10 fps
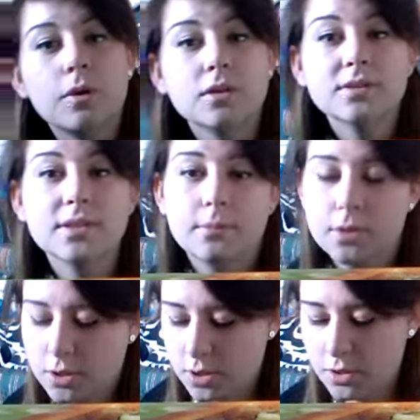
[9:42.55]
ones. I'm
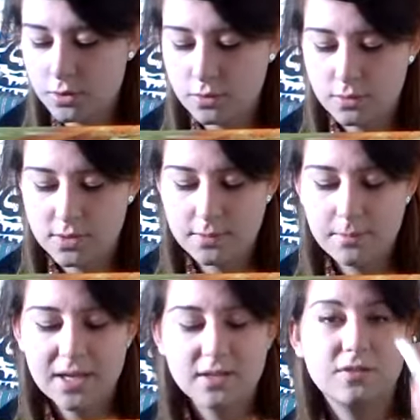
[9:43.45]
going to use
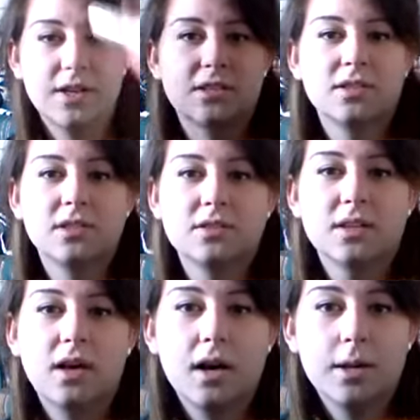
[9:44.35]
Max Factor's
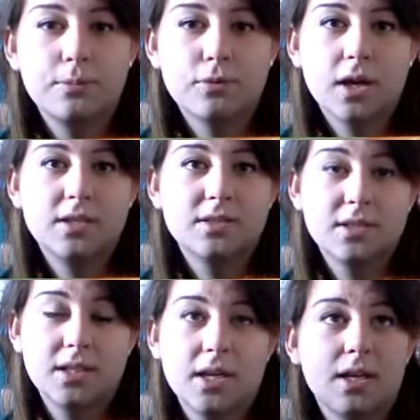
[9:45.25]
Eye
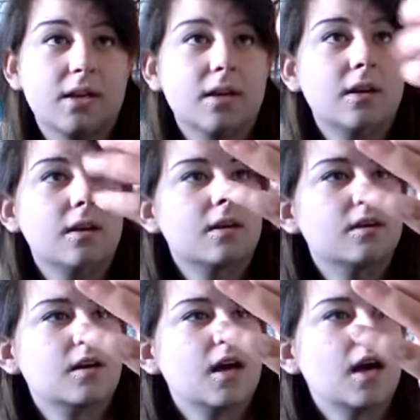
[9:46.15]
Brightening
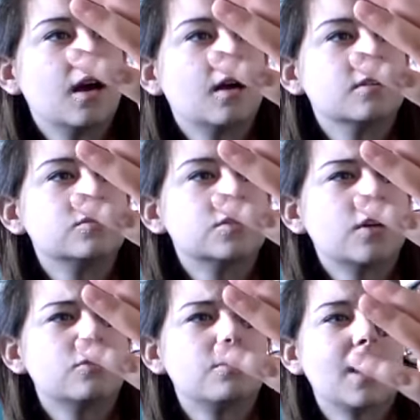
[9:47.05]

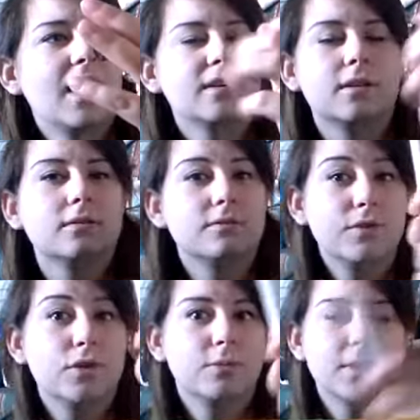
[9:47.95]
Tonal Black
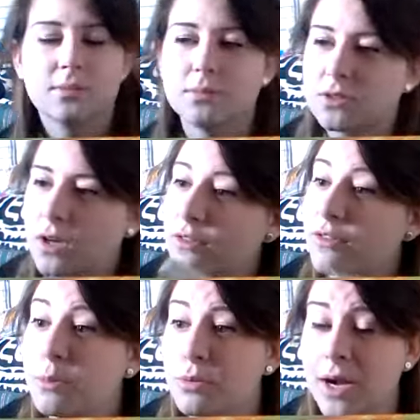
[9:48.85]
Volumizing Mascara
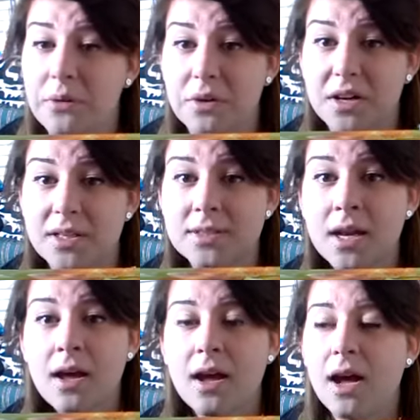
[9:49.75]
for brown eyes,
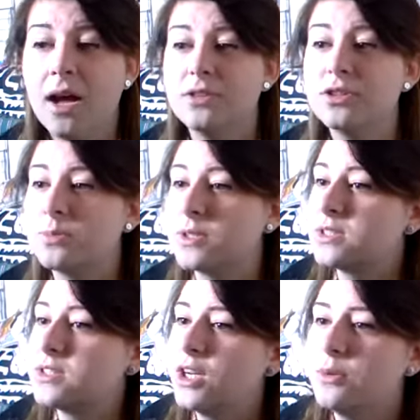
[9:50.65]
just because
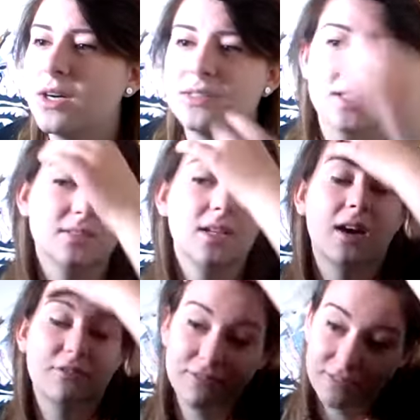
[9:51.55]
Snow White tends to
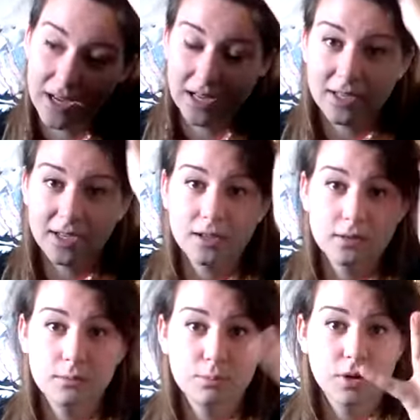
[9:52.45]
have fairly
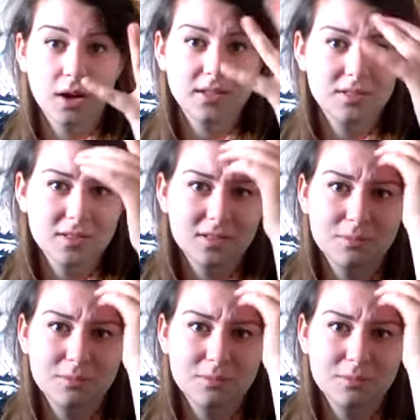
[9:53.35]
bright